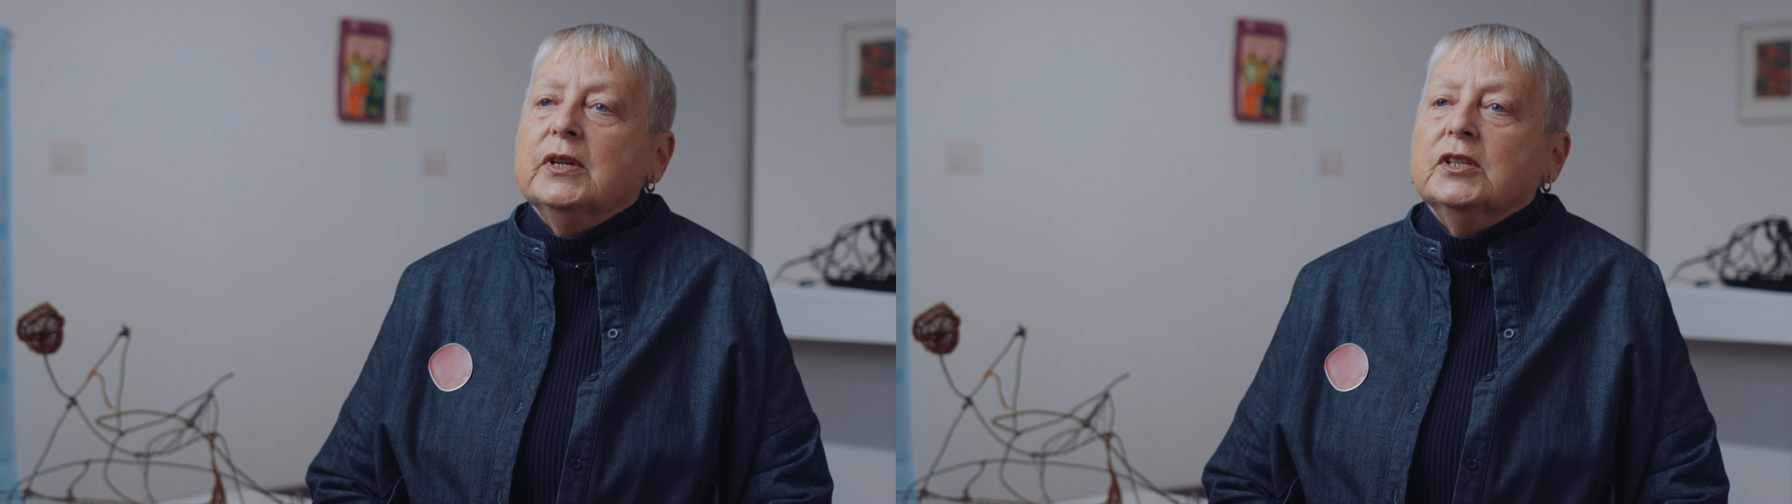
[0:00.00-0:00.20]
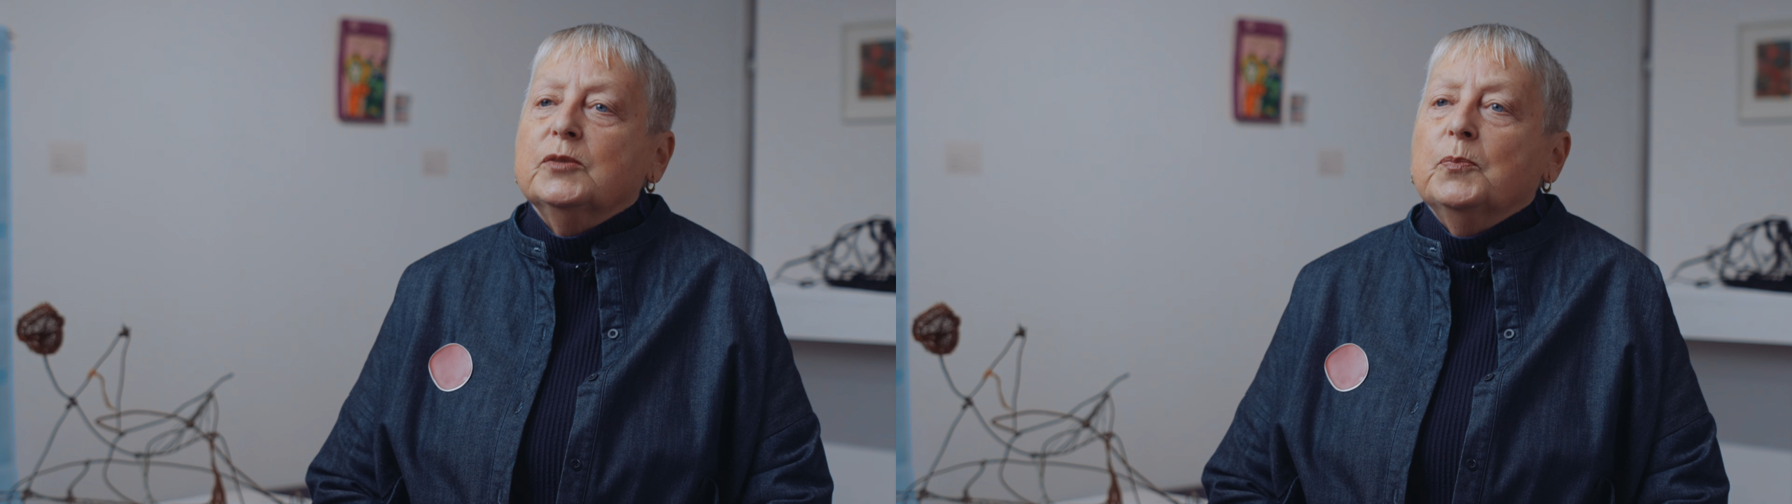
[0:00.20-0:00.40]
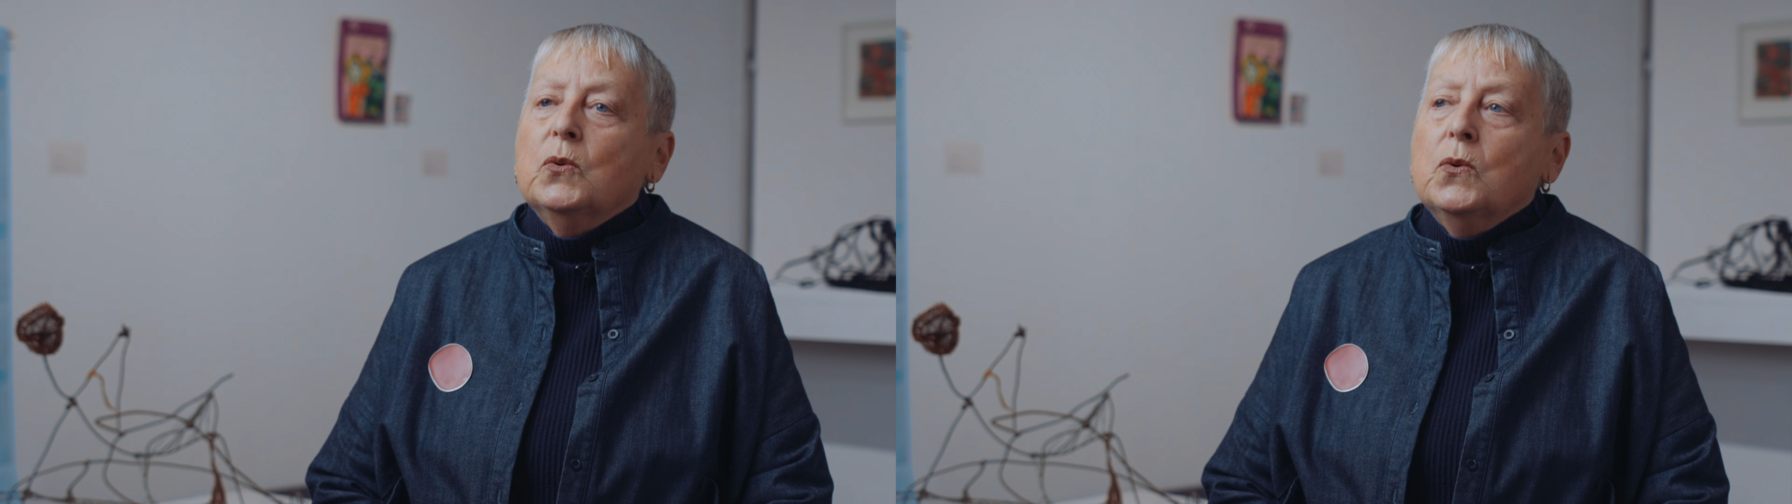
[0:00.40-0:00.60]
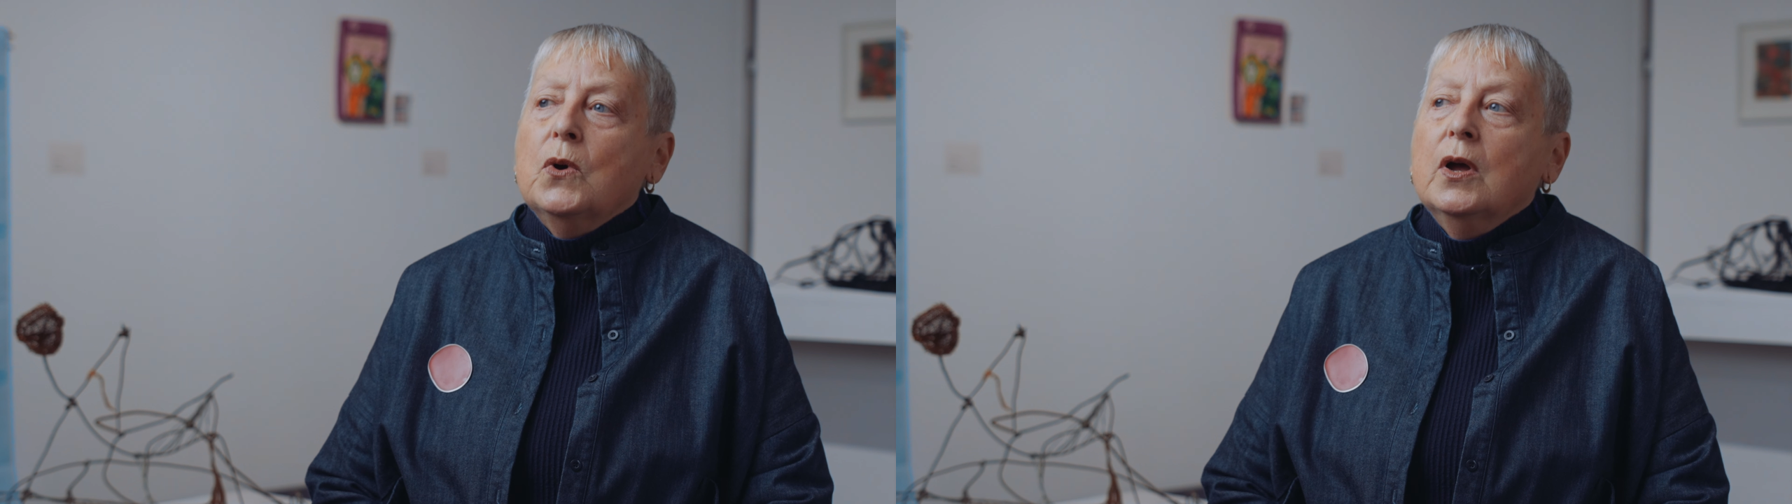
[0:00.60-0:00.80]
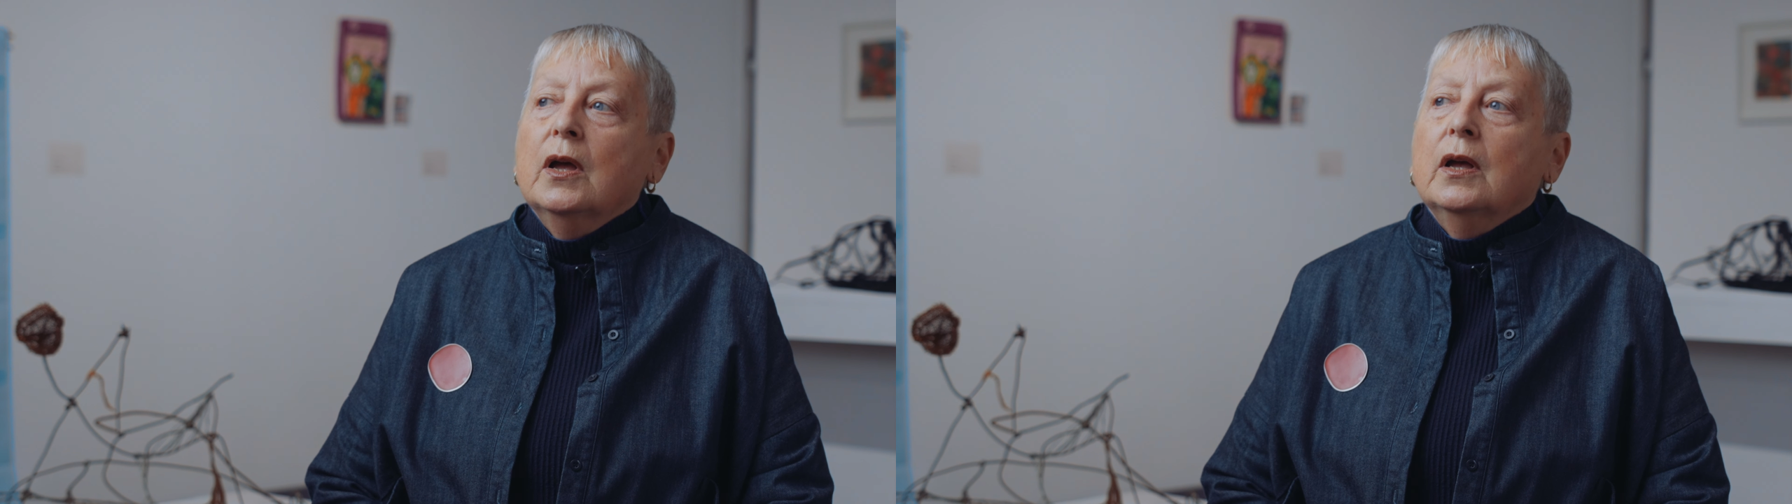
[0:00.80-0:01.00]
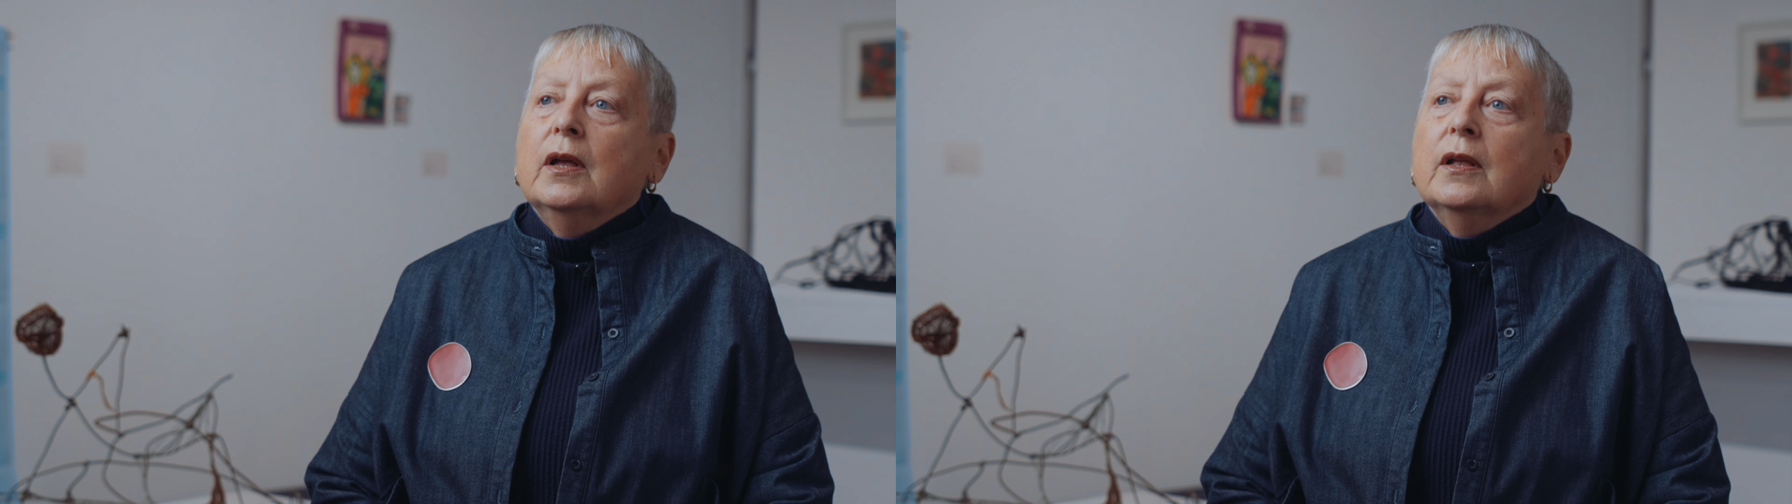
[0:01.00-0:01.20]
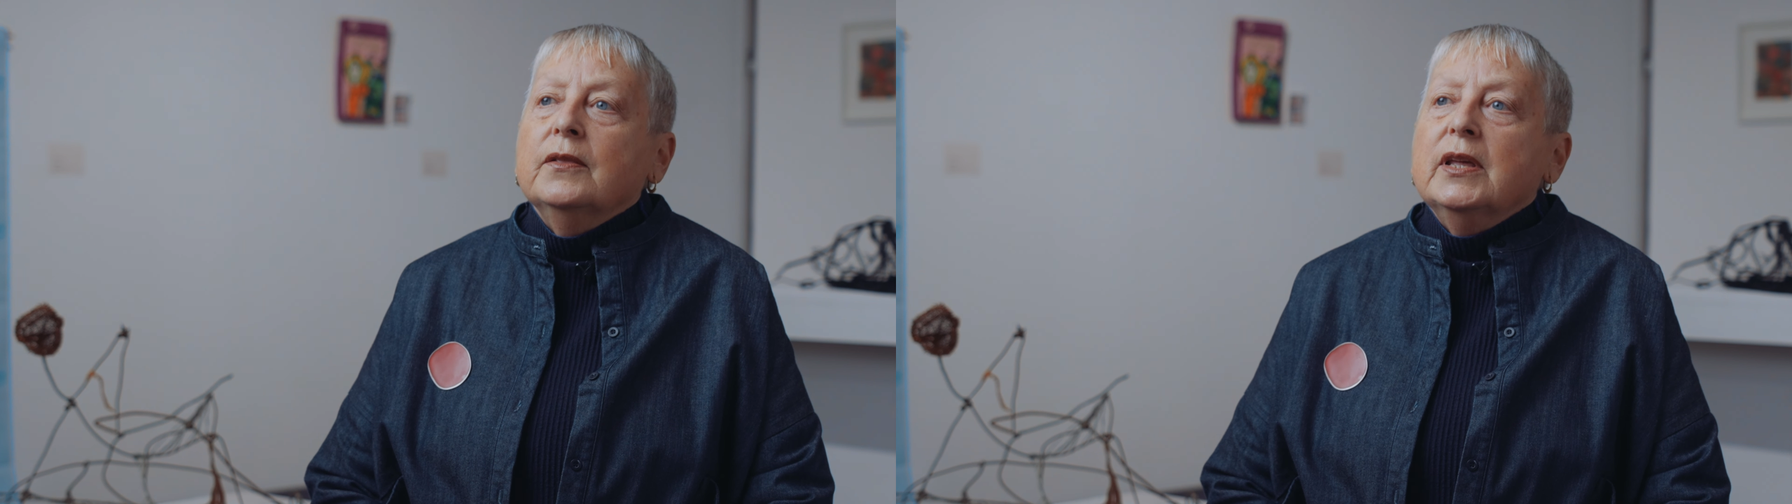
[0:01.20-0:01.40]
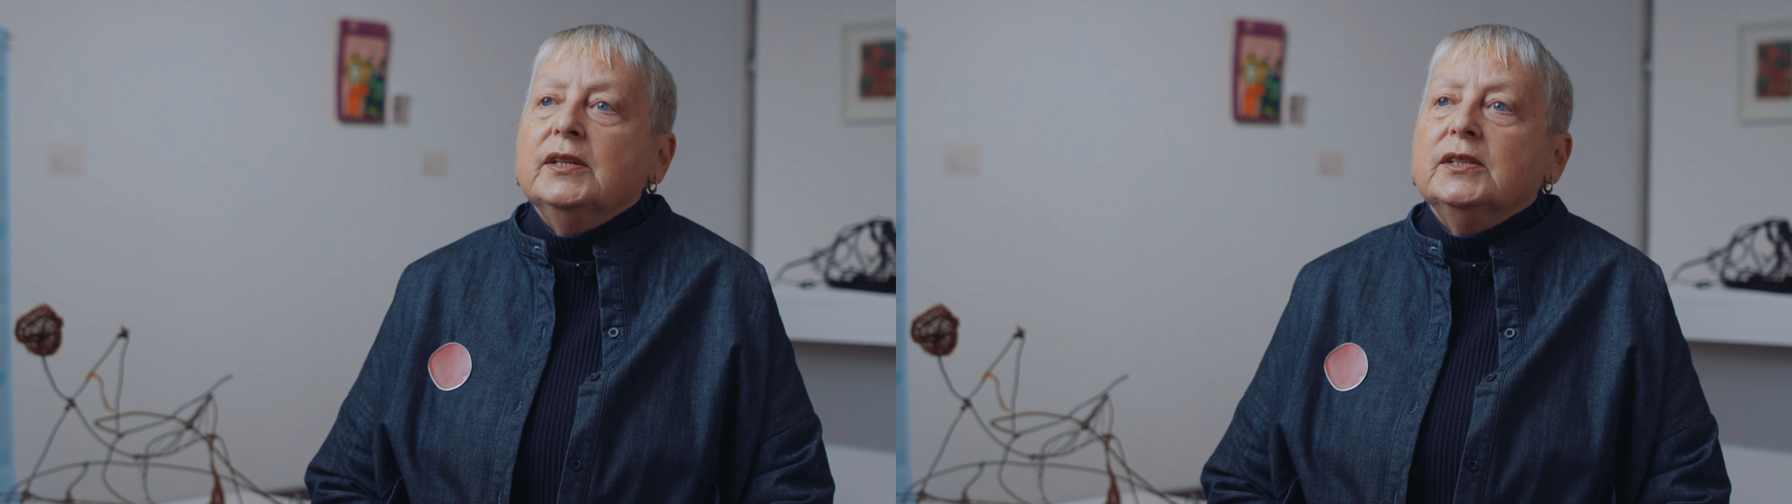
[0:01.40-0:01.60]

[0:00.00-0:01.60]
explore their